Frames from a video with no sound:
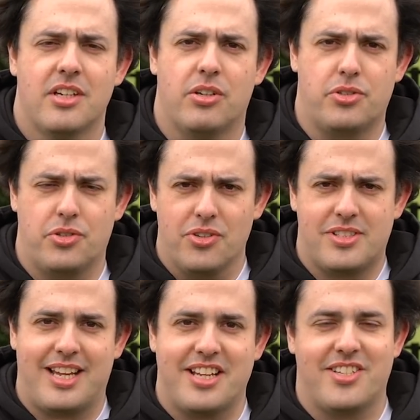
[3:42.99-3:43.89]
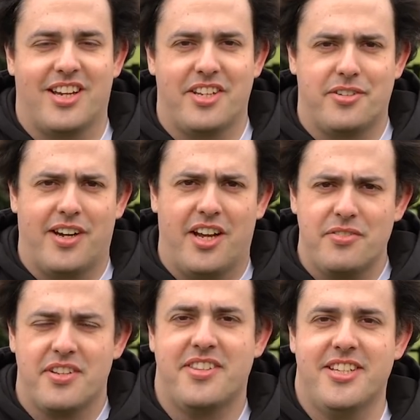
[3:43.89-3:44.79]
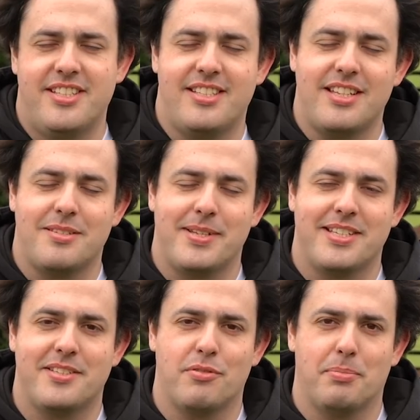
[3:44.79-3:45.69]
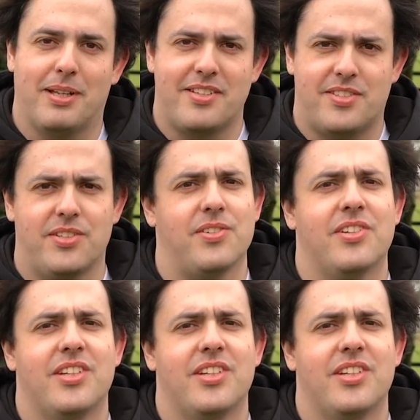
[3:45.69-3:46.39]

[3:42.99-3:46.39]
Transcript: or short stature under 130 centimetres to apply to.